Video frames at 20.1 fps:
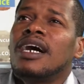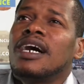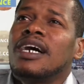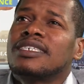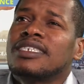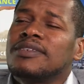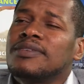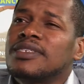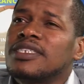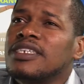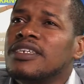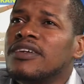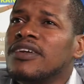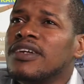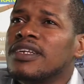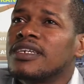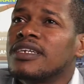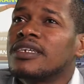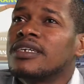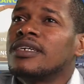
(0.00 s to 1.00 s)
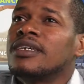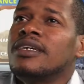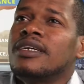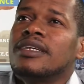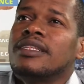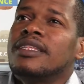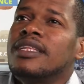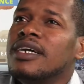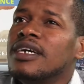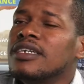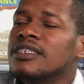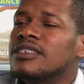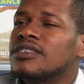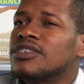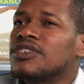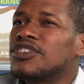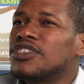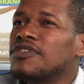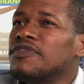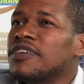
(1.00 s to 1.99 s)
As I was saying earlier, there's
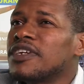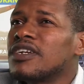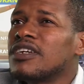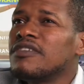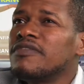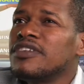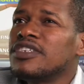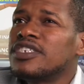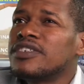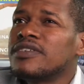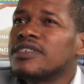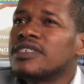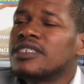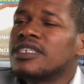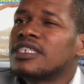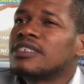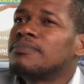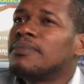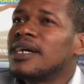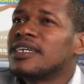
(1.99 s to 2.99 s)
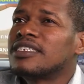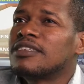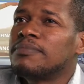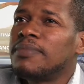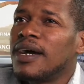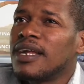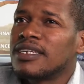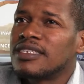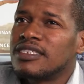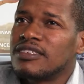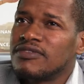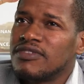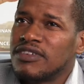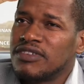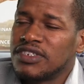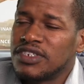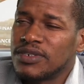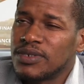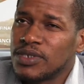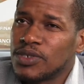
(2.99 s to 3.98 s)
certificate of insurance, there's master policy of
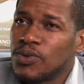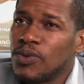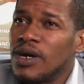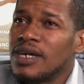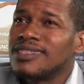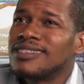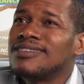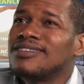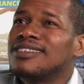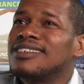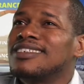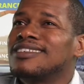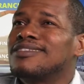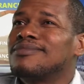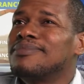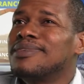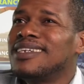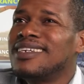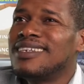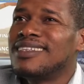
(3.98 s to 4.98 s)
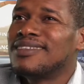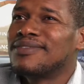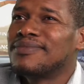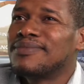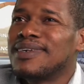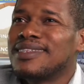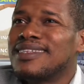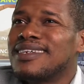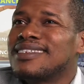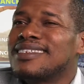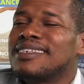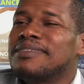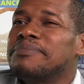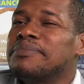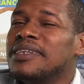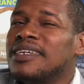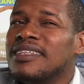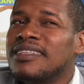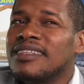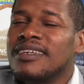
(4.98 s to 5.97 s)
insurance. What does this mean? What does it
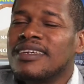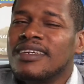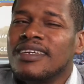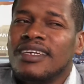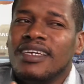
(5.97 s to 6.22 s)
mean?